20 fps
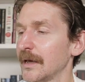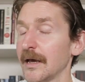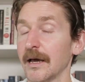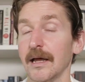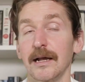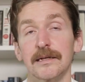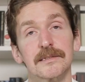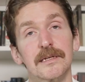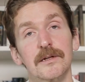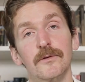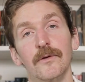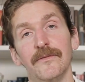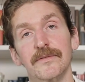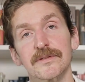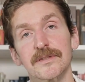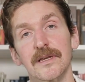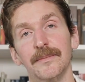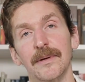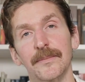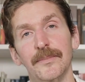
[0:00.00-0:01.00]
and I send
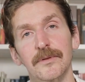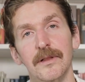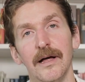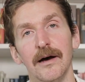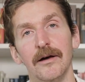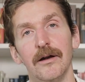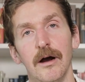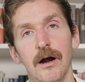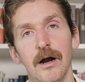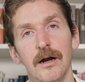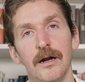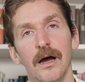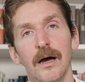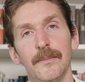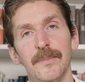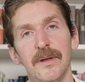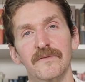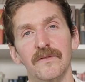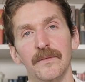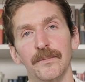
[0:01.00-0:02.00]
whoever's name I pull out a hard
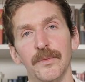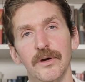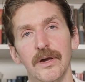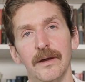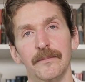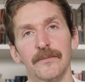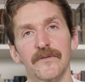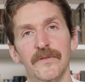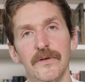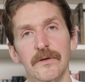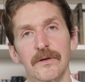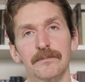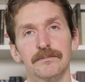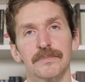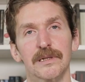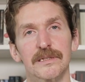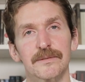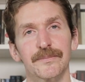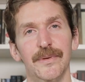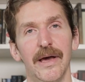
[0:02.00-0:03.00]
copy of the book I'm reviewing,
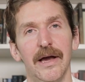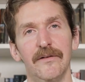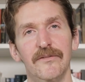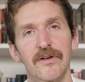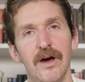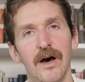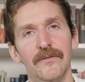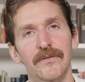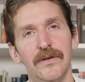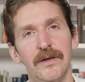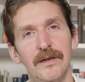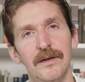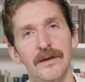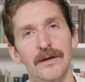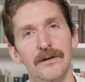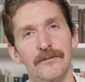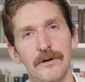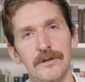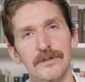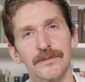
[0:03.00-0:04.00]
plus a bag of coffee
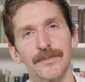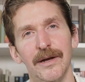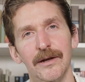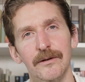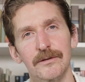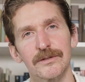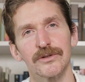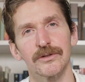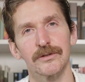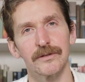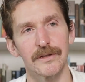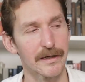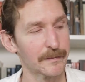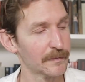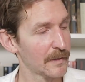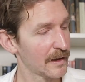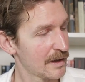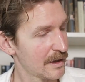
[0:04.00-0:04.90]
roasted by yours truly.